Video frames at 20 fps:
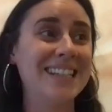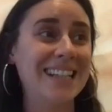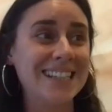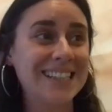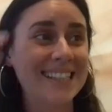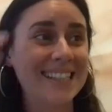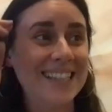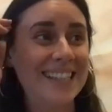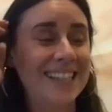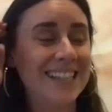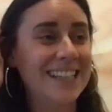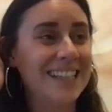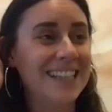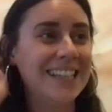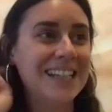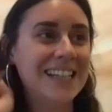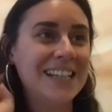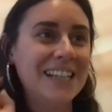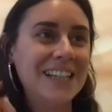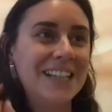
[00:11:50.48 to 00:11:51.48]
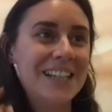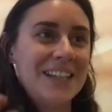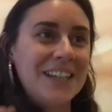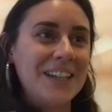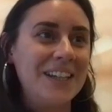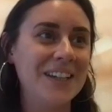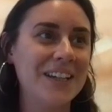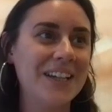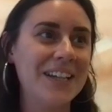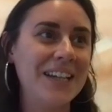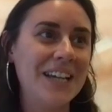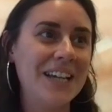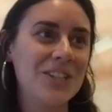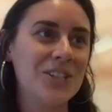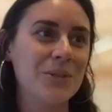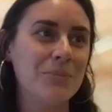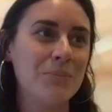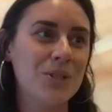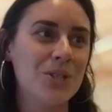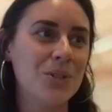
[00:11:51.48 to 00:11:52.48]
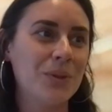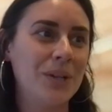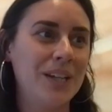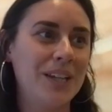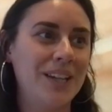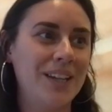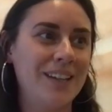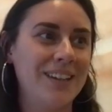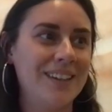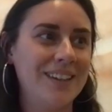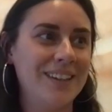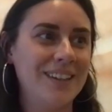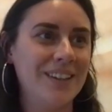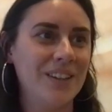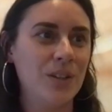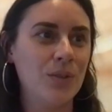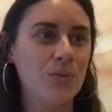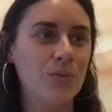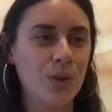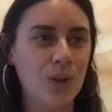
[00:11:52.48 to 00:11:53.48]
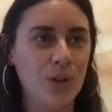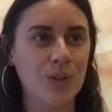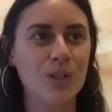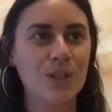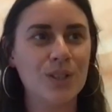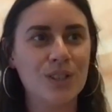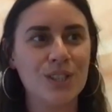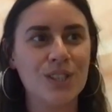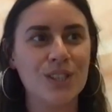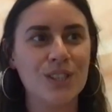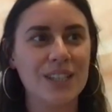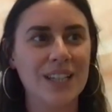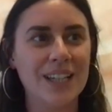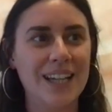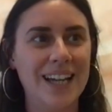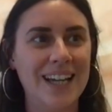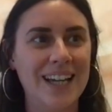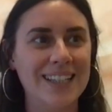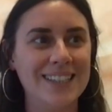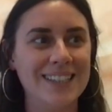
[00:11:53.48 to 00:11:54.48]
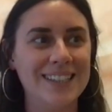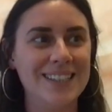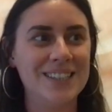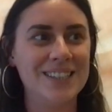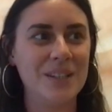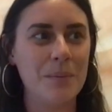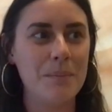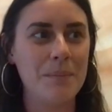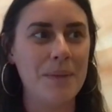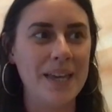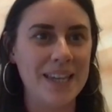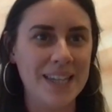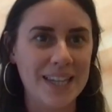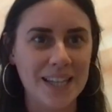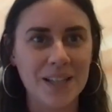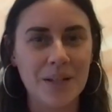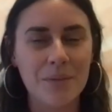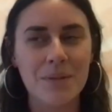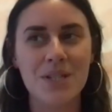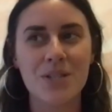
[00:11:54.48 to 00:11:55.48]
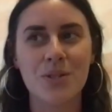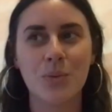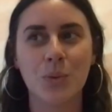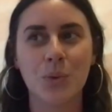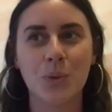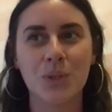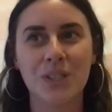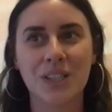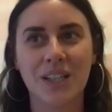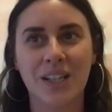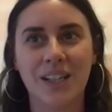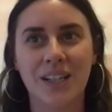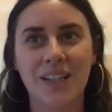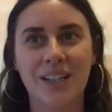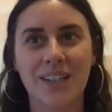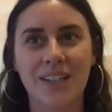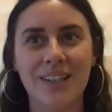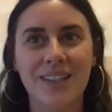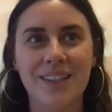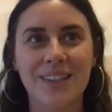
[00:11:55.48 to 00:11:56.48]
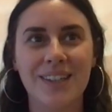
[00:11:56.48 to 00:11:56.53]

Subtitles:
actually, the connection between the rocks and making them into watercolor,